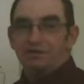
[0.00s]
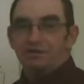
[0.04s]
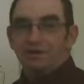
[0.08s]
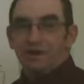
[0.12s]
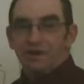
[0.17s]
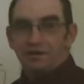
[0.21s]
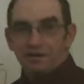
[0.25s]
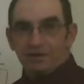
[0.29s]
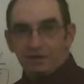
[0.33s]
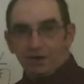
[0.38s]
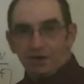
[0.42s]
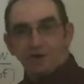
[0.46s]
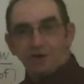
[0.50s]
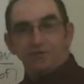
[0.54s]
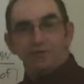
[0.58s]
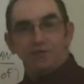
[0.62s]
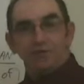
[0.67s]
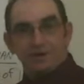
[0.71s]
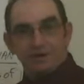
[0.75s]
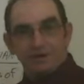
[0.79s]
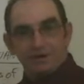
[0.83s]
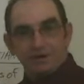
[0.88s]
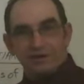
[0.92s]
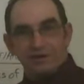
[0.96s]
that they
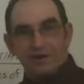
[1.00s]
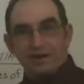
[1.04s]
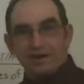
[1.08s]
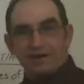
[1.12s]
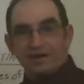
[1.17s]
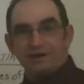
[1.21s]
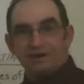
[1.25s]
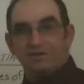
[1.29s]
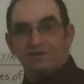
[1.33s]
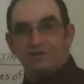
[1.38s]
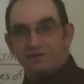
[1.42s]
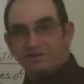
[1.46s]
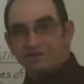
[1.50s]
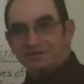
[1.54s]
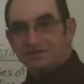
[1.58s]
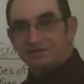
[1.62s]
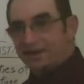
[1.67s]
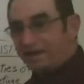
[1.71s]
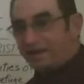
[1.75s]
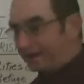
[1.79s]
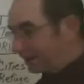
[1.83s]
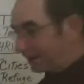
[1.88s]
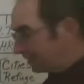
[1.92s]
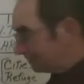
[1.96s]
overtake this
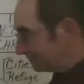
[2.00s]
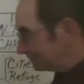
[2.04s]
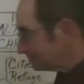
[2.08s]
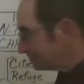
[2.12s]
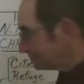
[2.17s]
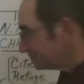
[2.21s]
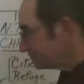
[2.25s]
land.